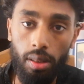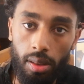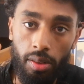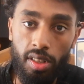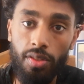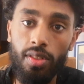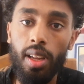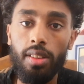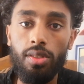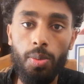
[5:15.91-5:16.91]
receives
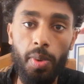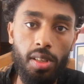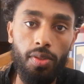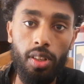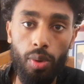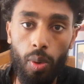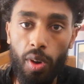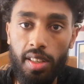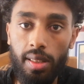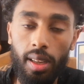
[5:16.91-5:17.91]
that specific
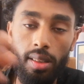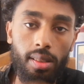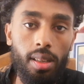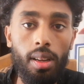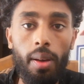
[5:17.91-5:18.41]
request and